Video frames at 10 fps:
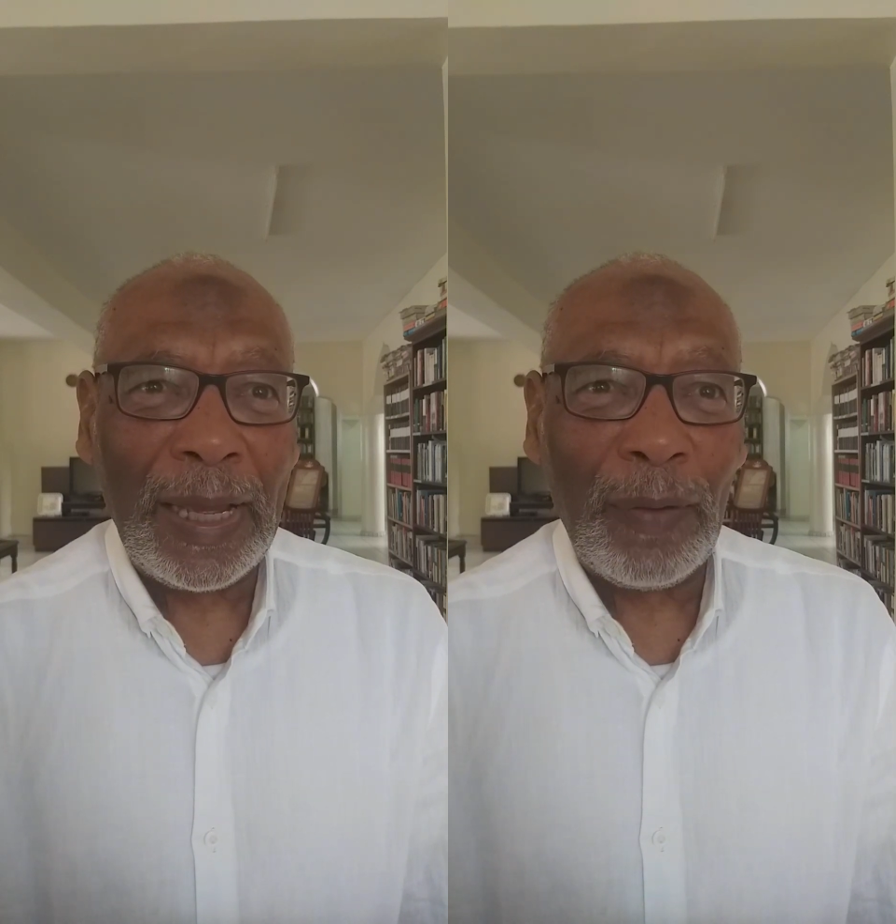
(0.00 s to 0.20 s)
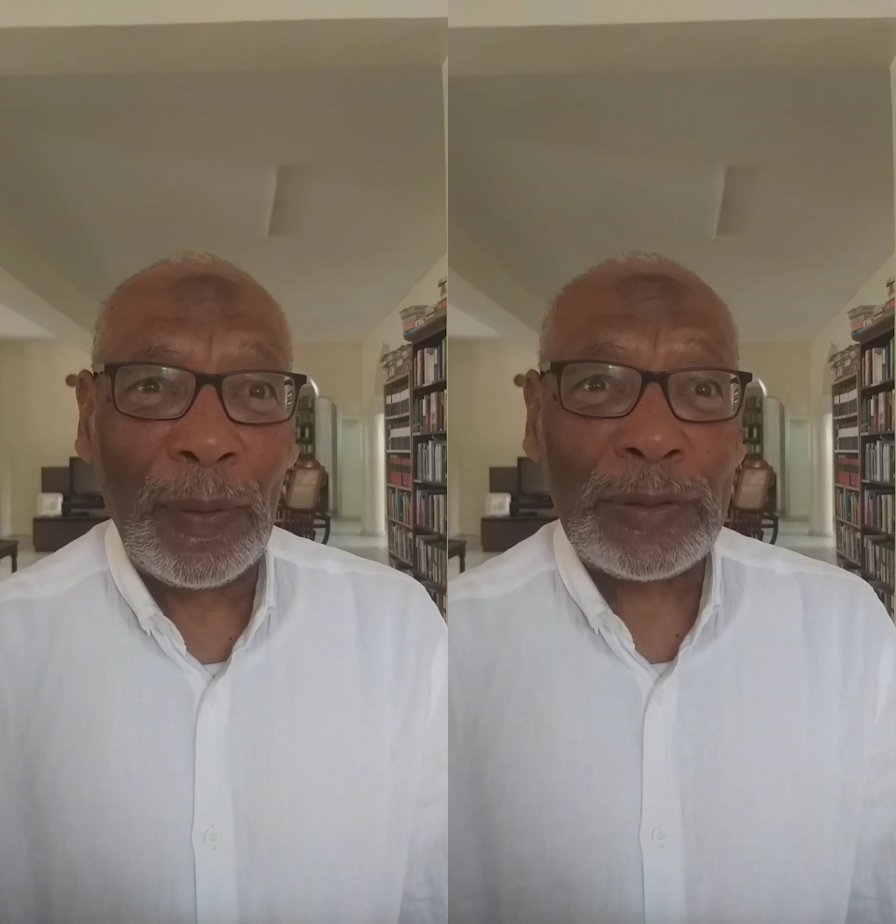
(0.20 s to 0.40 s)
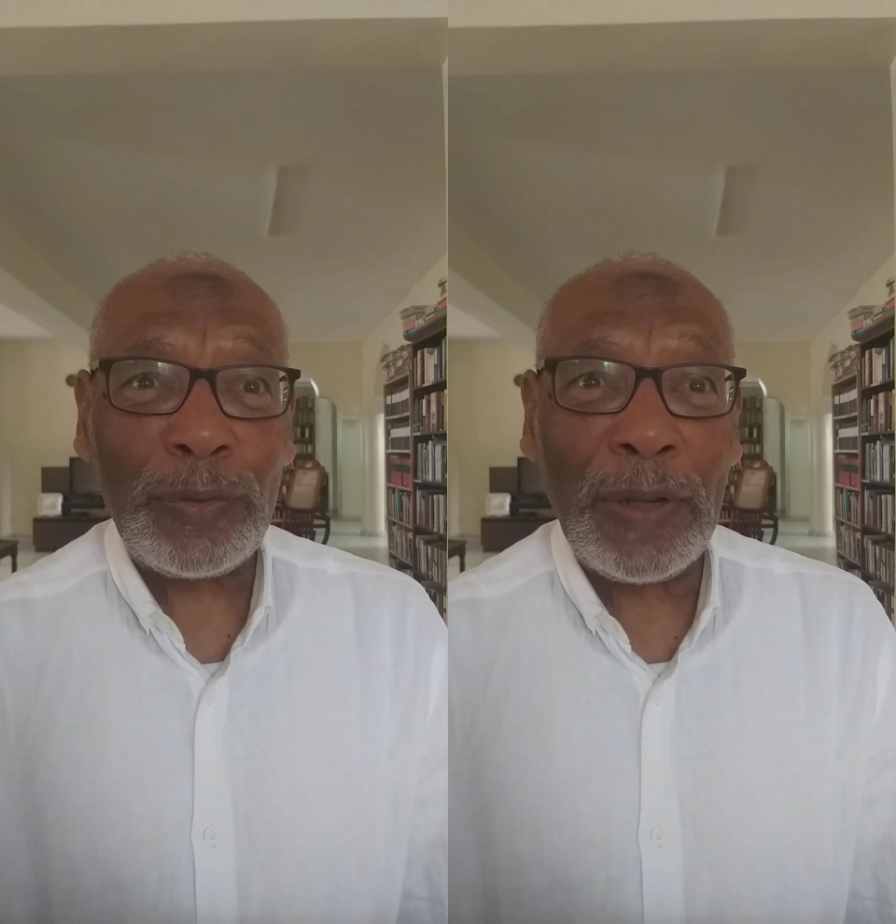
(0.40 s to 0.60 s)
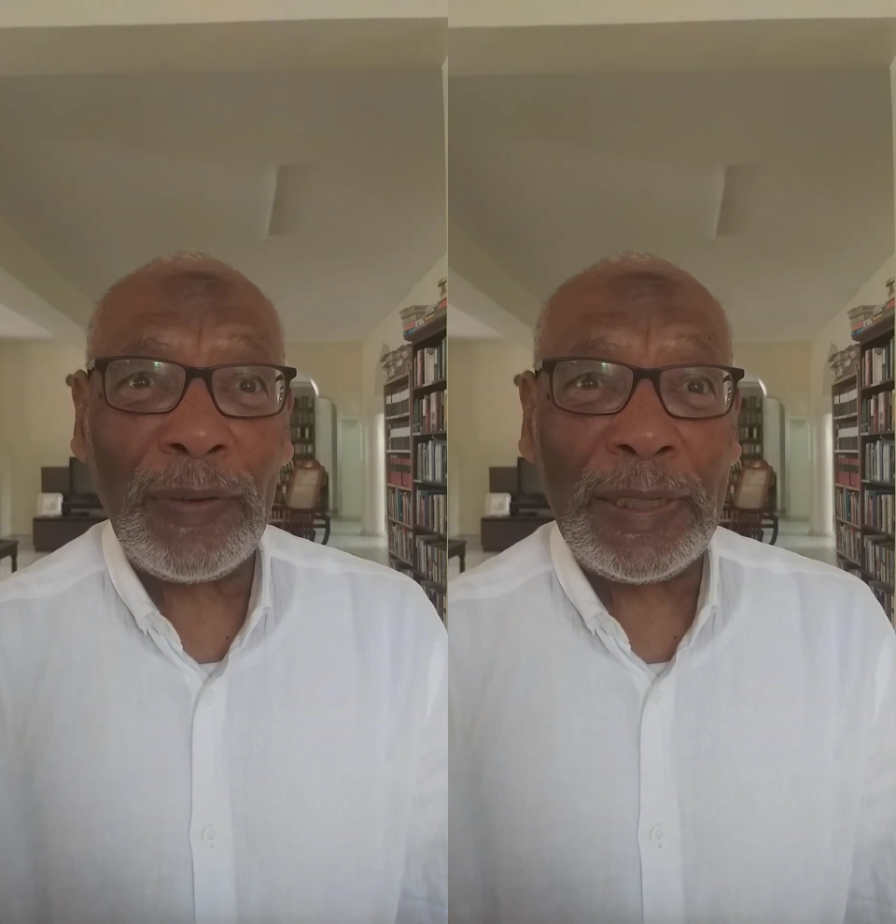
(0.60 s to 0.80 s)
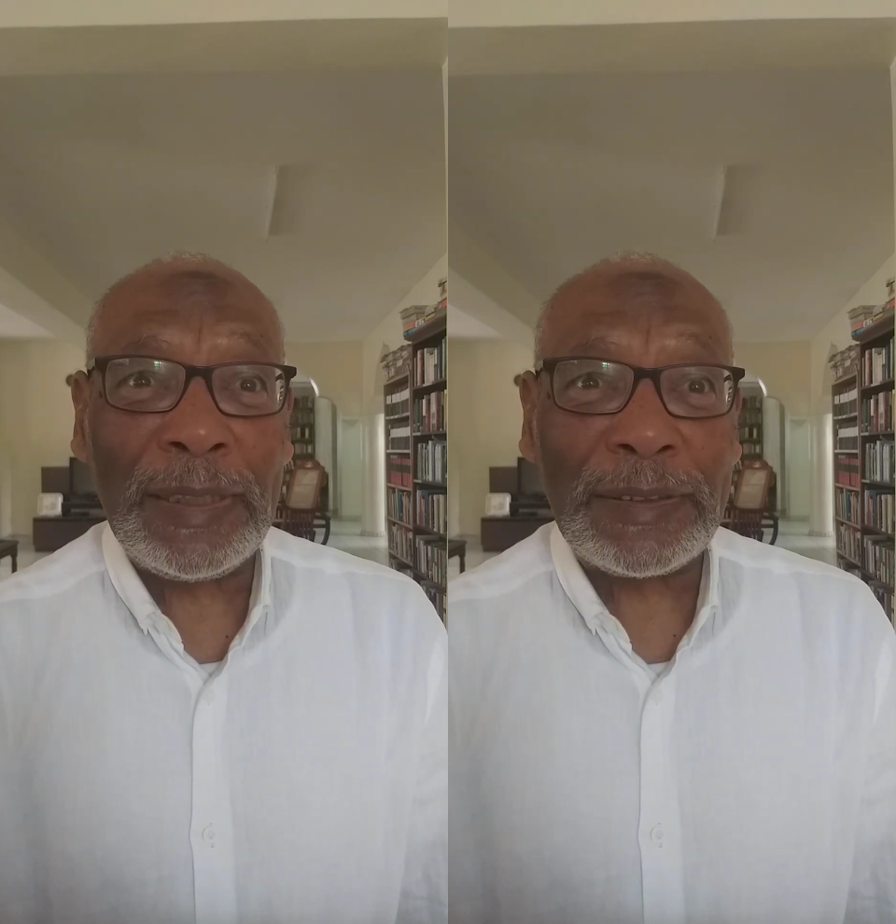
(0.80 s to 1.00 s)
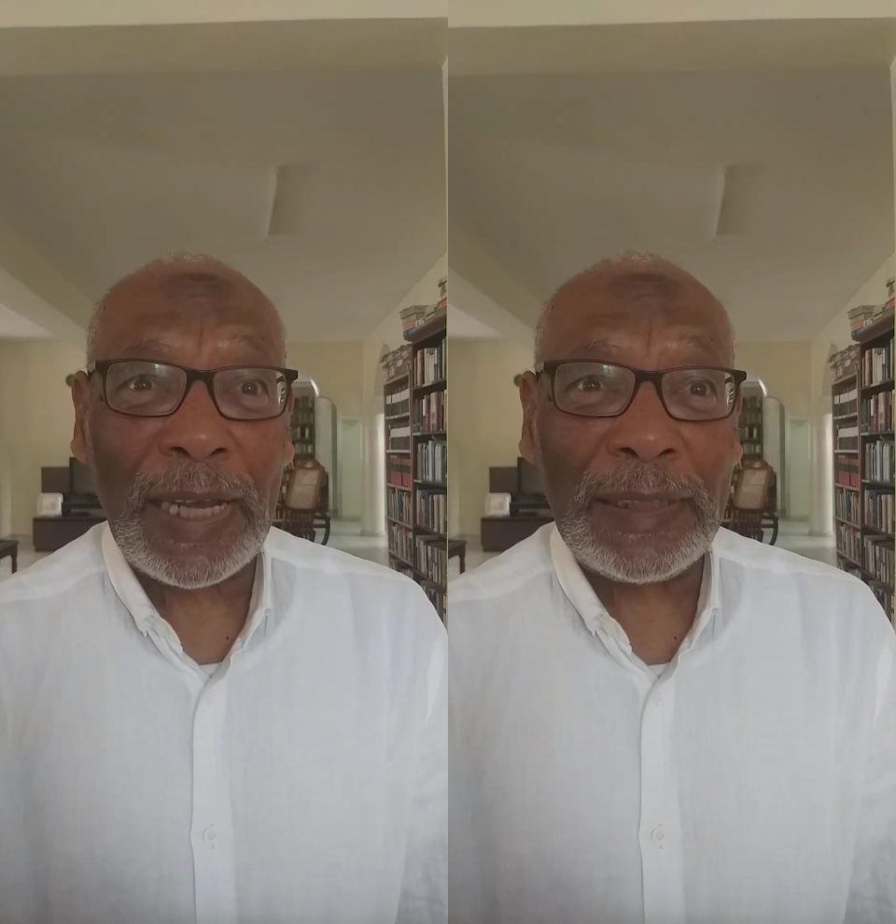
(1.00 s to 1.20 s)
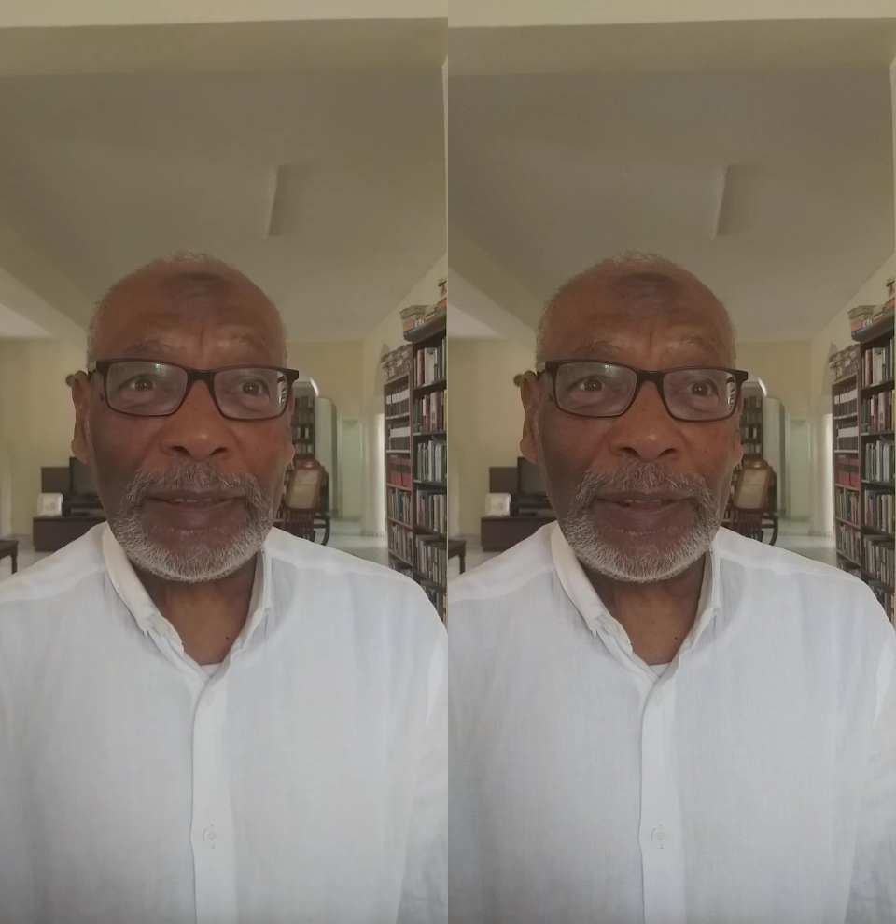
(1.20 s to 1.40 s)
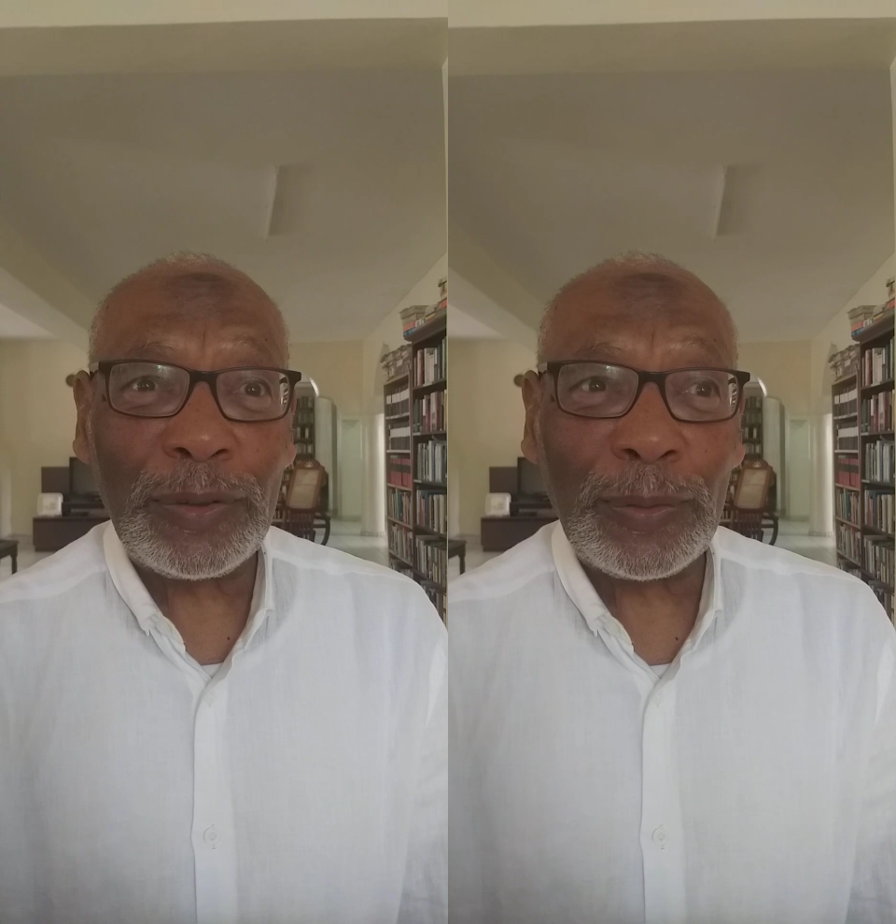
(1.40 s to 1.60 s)
Once we have an insight
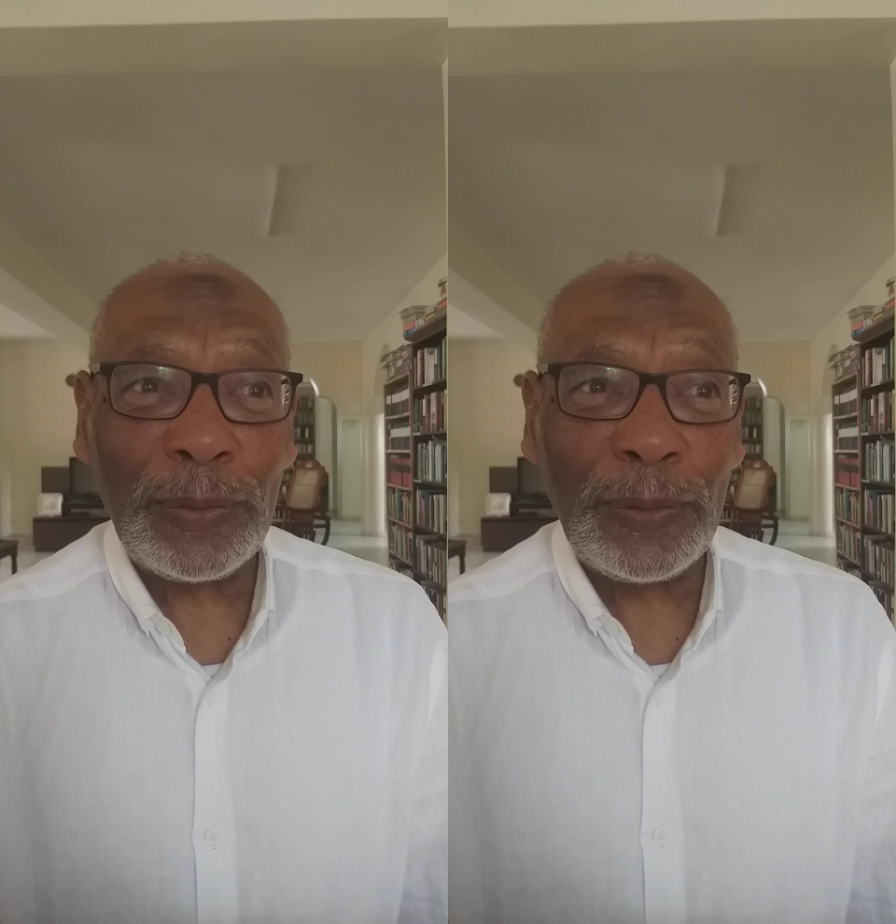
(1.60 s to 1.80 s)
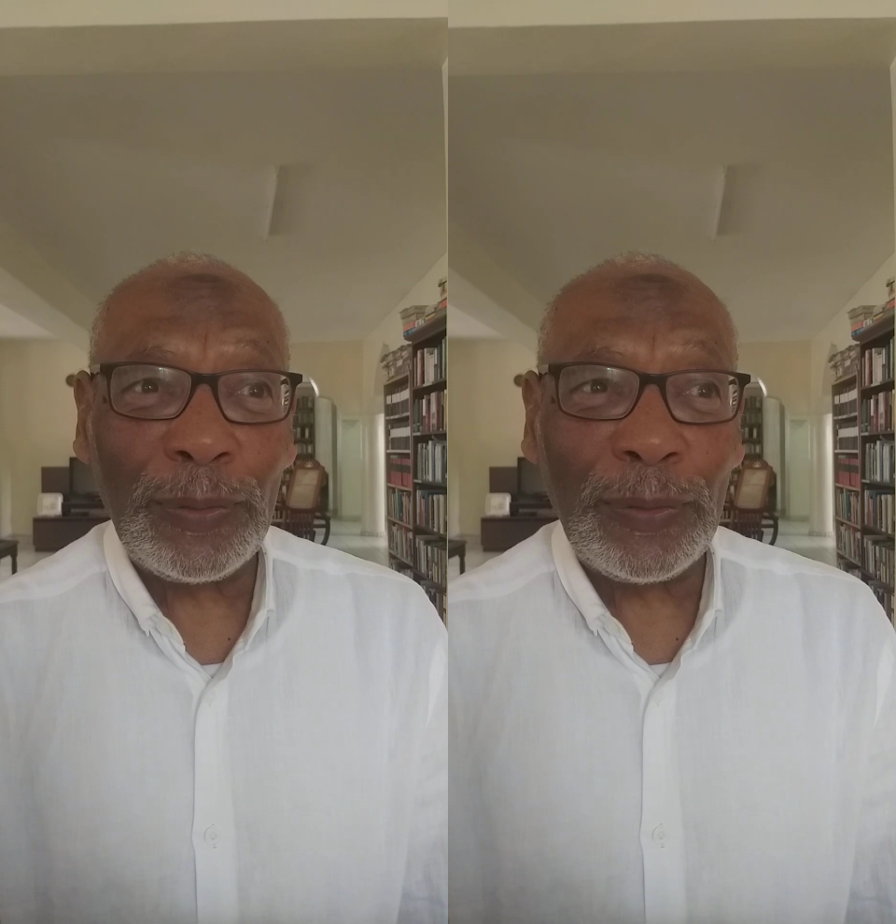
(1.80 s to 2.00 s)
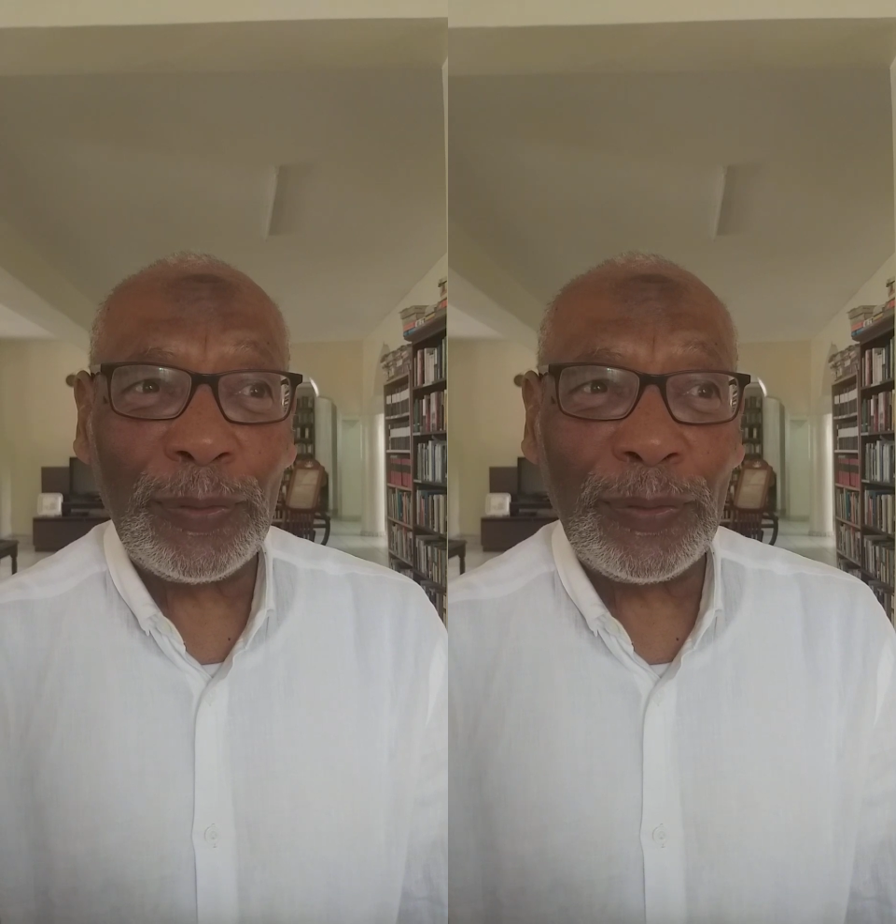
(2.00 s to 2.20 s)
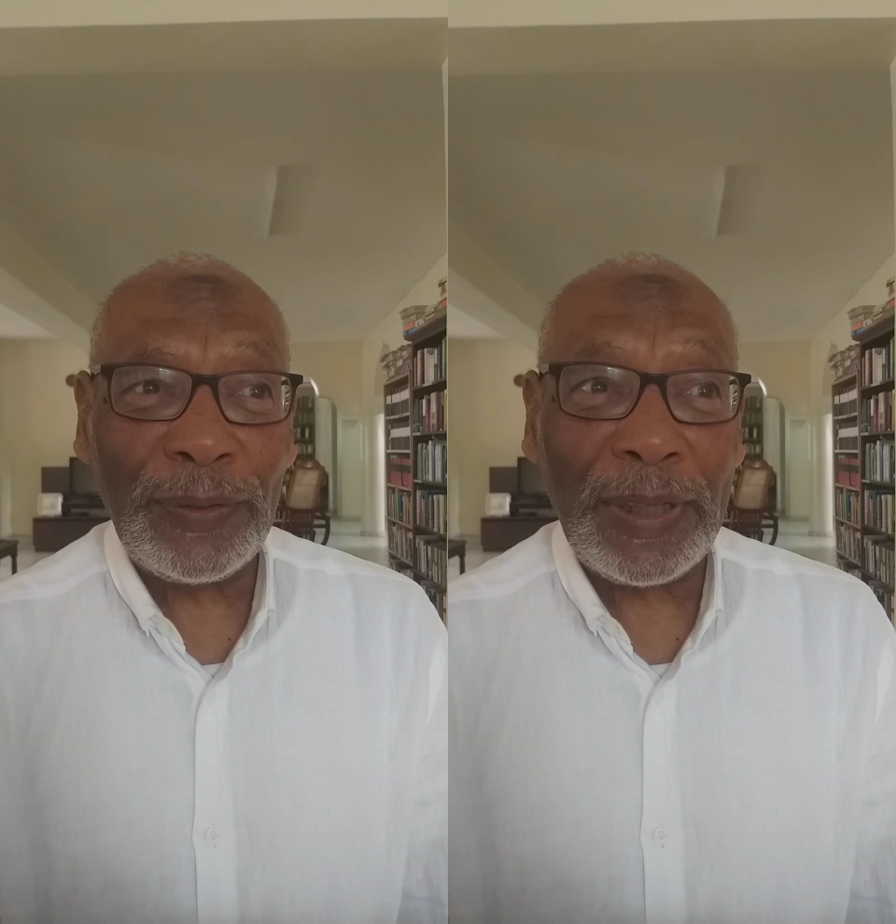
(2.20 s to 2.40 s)
into